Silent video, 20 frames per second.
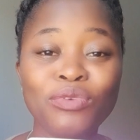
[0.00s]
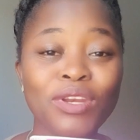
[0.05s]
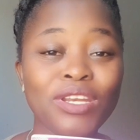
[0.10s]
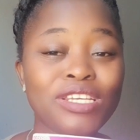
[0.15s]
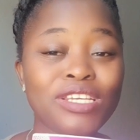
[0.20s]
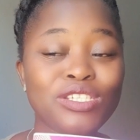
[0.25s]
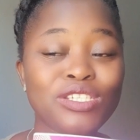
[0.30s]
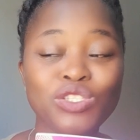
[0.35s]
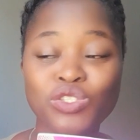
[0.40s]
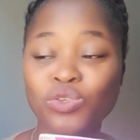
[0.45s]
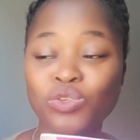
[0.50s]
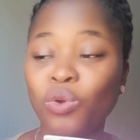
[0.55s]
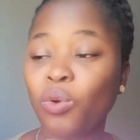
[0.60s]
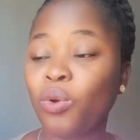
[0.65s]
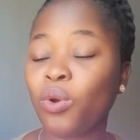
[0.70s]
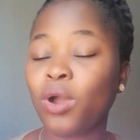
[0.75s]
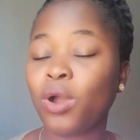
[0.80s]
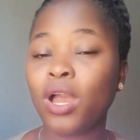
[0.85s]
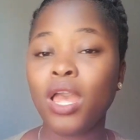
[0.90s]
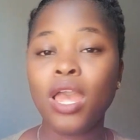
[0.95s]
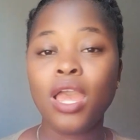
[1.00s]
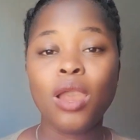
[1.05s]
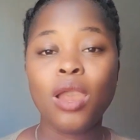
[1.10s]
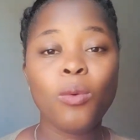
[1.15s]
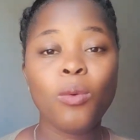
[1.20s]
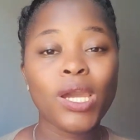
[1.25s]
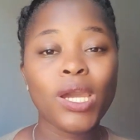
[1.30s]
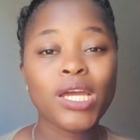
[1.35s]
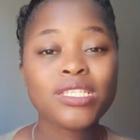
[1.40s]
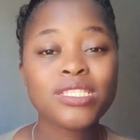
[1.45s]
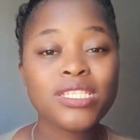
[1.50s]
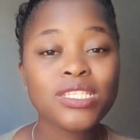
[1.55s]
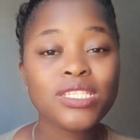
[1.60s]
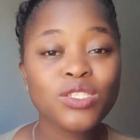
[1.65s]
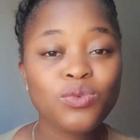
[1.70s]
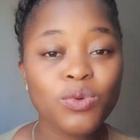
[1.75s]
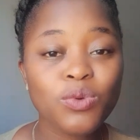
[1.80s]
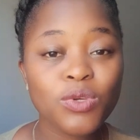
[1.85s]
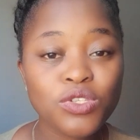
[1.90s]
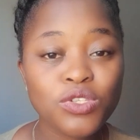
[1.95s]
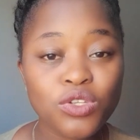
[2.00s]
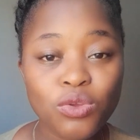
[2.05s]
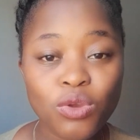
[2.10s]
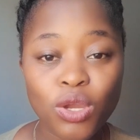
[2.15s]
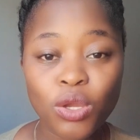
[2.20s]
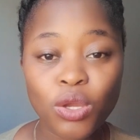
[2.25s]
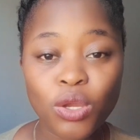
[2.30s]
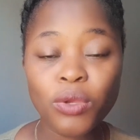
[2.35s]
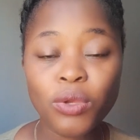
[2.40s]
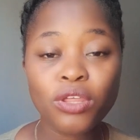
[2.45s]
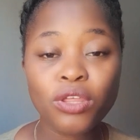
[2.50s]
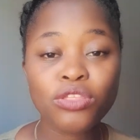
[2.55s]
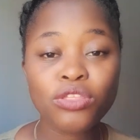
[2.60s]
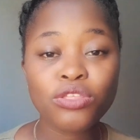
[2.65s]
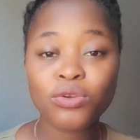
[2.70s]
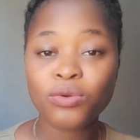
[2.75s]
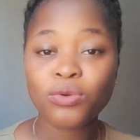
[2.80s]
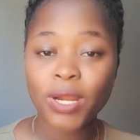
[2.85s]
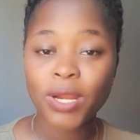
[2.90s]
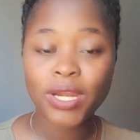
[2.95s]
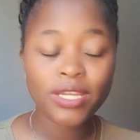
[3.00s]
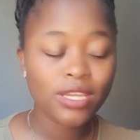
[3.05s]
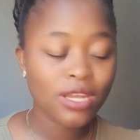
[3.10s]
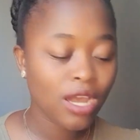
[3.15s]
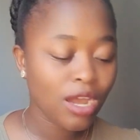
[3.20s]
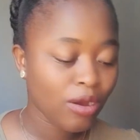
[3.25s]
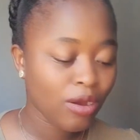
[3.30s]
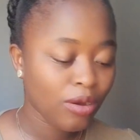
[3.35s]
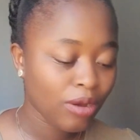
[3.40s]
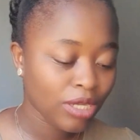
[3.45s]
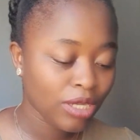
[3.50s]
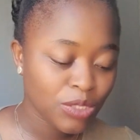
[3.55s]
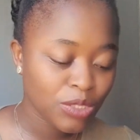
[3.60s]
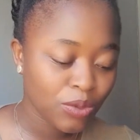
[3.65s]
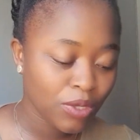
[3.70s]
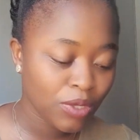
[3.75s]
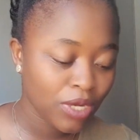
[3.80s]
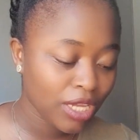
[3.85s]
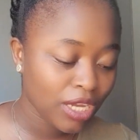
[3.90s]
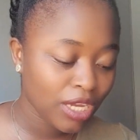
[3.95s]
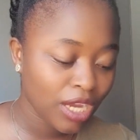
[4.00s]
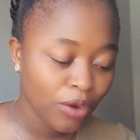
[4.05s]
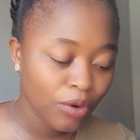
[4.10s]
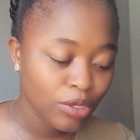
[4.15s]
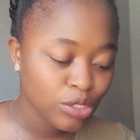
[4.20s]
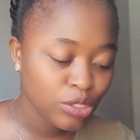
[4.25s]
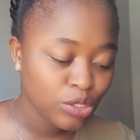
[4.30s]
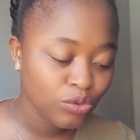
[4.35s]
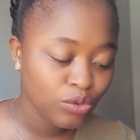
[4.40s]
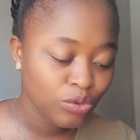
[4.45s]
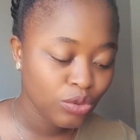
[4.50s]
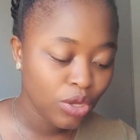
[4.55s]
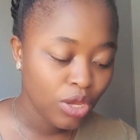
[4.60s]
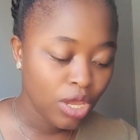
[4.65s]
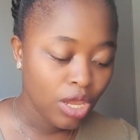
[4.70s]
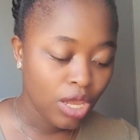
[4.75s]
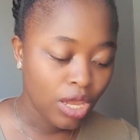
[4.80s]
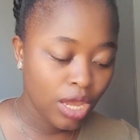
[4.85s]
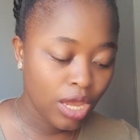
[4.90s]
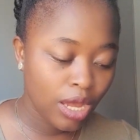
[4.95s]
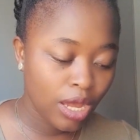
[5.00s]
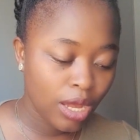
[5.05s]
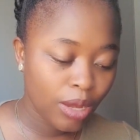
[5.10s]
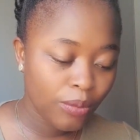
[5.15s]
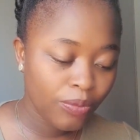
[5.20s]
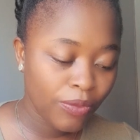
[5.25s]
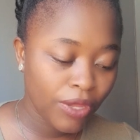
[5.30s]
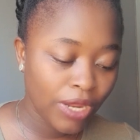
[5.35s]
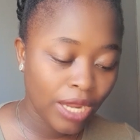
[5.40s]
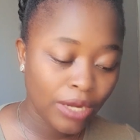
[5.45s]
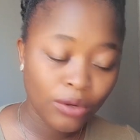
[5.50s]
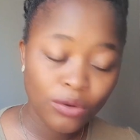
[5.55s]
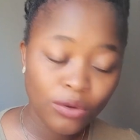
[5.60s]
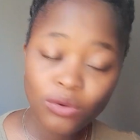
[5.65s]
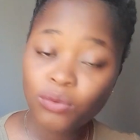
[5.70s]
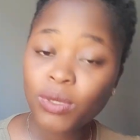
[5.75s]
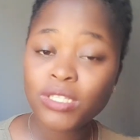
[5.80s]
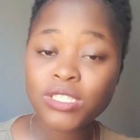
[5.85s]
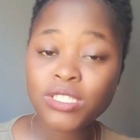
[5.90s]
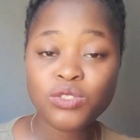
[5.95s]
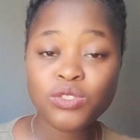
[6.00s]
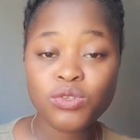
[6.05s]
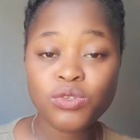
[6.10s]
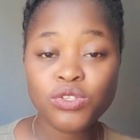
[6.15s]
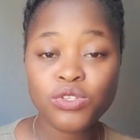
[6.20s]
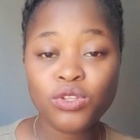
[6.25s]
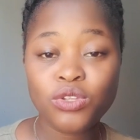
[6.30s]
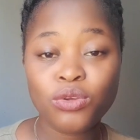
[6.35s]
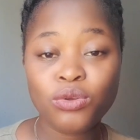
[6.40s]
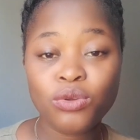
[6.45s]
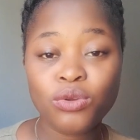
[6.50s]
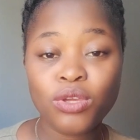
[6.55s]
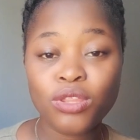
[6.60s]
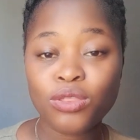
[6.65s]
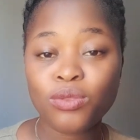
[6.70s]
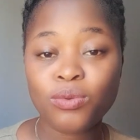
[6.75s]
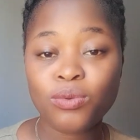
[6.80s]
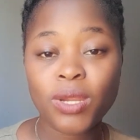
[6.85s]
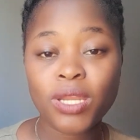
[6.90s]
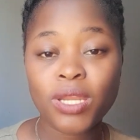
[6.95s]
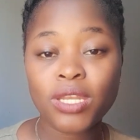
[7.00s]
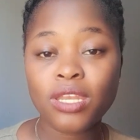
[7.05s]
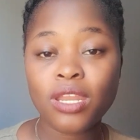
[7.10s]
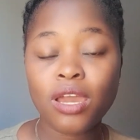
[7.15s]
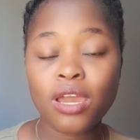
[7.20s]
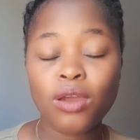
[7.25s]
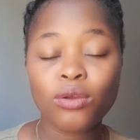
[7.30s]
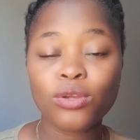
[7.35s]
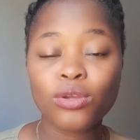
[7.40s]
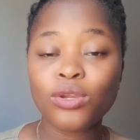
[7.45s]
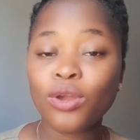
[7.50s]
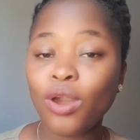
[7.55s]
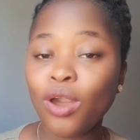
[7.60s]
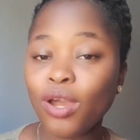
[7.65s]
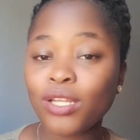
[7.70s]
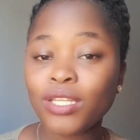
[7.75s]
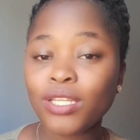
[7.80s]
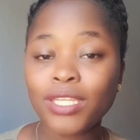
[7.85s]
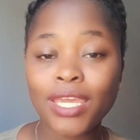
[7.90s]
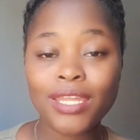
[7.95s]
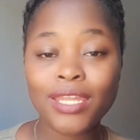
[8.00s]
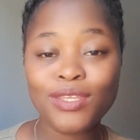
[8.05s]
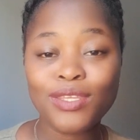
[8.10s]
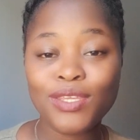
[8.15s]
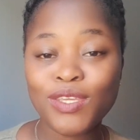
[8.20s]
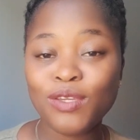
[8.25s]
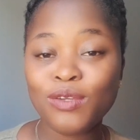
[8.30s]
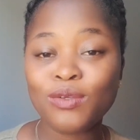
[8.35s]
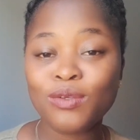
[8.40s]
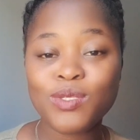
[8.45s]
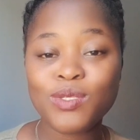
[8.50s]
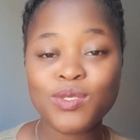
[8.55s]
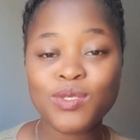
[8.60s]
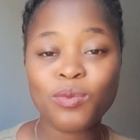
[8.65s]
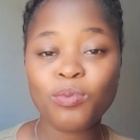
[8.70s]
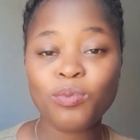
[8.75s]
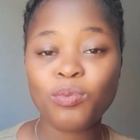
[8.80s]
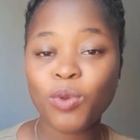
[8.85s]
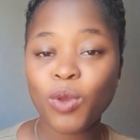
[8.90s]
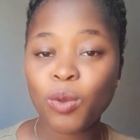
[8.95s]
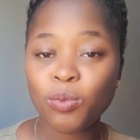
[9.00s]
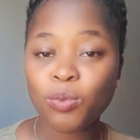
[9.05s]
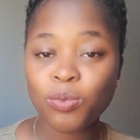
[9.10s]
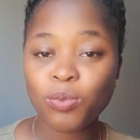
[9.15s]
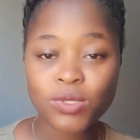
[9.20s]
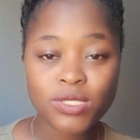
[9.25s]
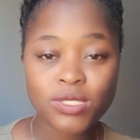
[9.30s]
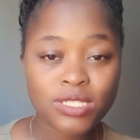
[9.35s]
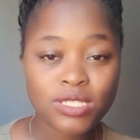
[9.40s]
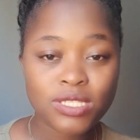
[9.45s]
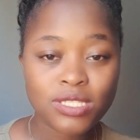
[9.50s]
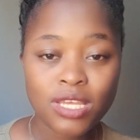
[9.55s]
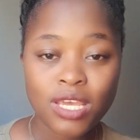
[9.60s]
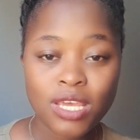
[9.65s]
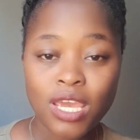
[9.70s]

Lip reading: really sure what situation you are going through right now. I just want to encourage you that I don't know what situation you're going through right now. God can use your purpose.